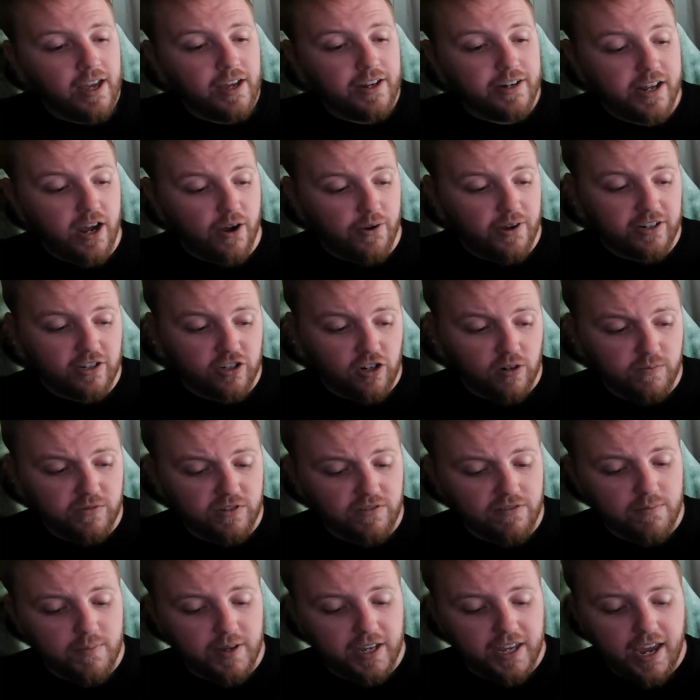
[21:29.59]
Now, in terms
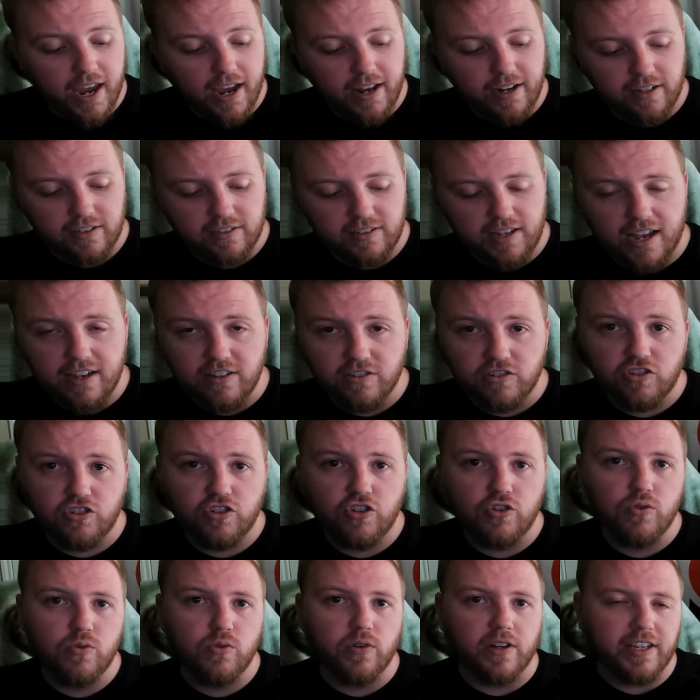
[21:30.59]
of the mechanics as
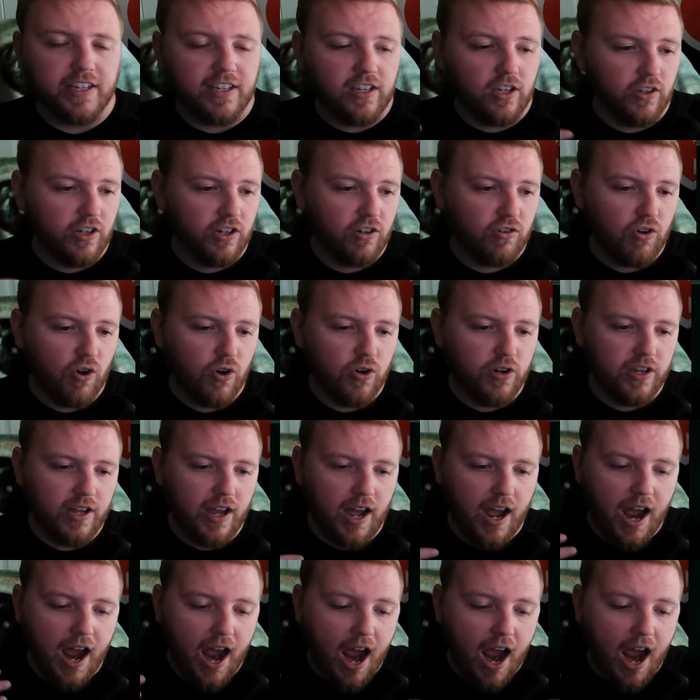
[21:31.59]
to like killing Crota,